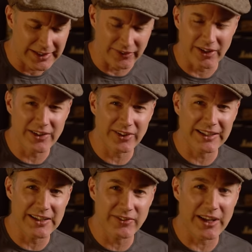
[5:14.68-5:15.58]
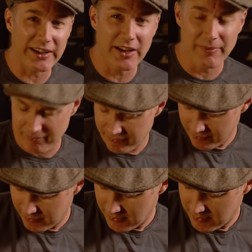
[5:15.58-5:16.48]
yeah, so here's the clean sound again.
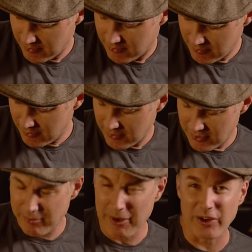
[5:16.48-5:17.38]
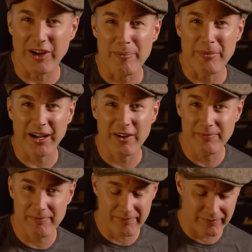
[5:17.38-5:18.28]
Back on
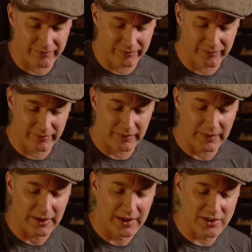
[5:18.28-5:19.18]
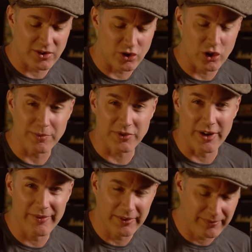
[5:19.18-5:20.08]
humbucker. Tube
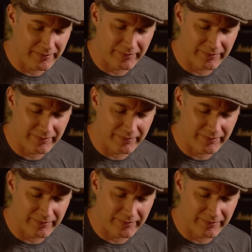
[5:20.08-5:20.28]
Screamer.